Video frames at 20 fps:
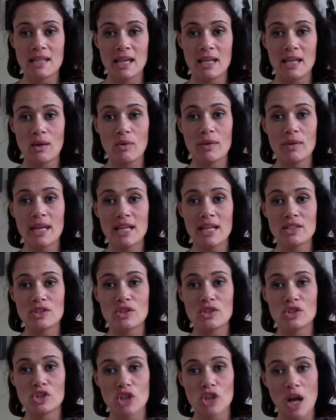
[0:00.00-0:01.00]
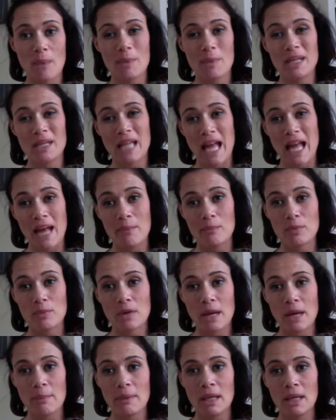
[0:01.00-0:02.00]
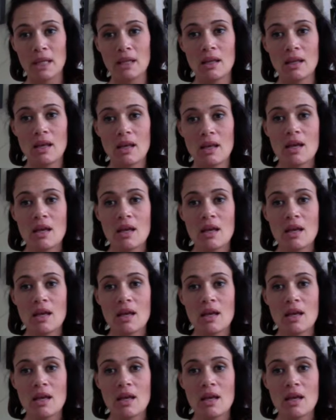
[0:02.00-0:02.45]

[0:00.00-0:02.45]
I don't get to shopping and prepping.